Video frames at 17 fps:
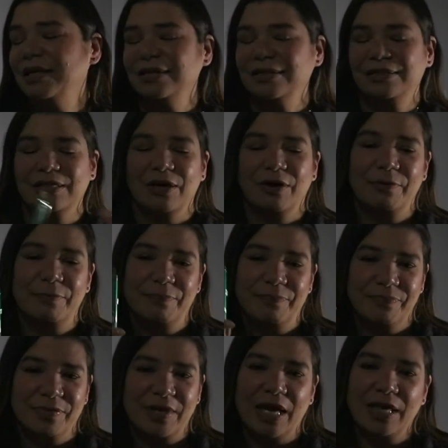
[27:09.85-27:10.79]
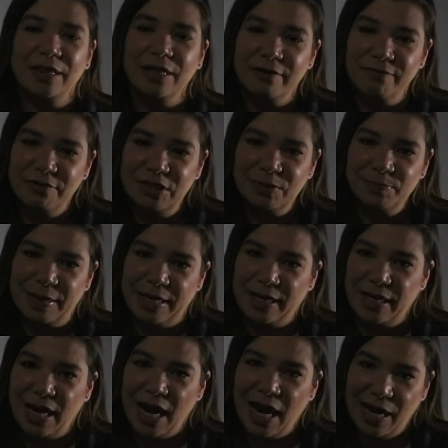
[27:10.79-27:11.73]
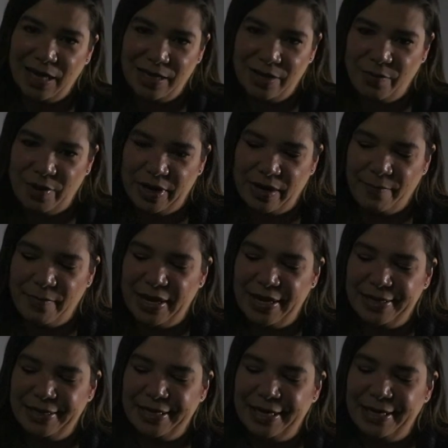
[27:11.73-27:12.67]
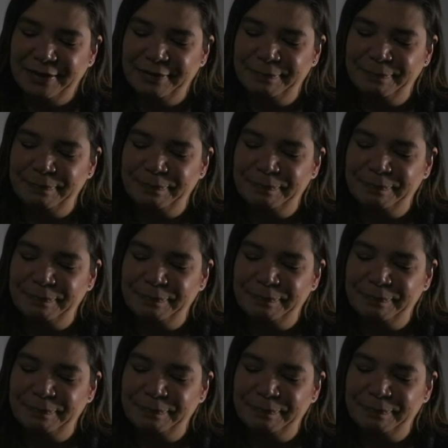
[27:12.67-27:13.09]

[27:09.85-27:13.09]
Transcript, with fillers: So I love this pen, highly recommend it.